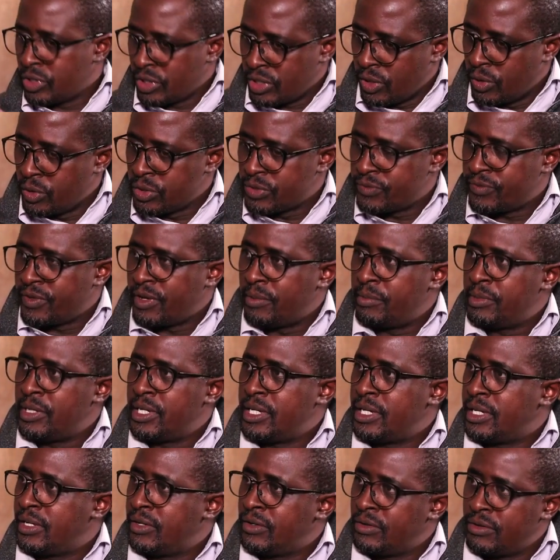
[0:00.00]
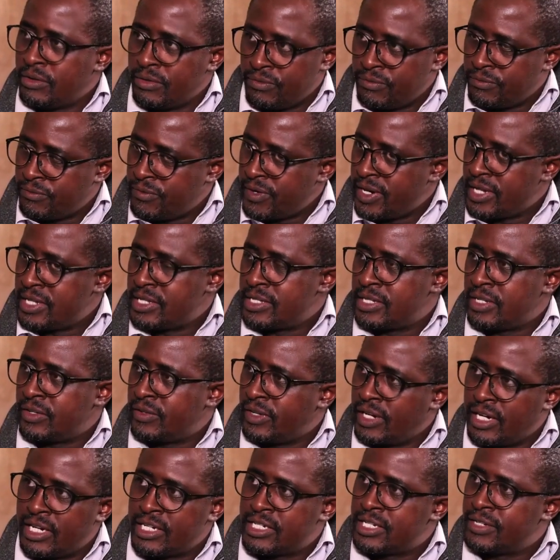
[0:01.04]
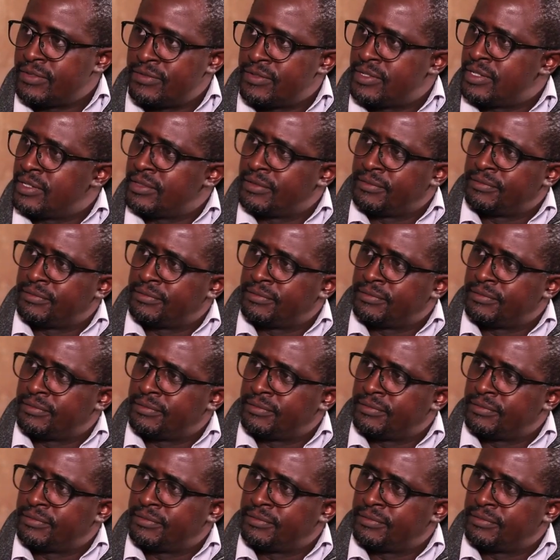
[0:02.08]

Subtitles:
close family and friends and relatives.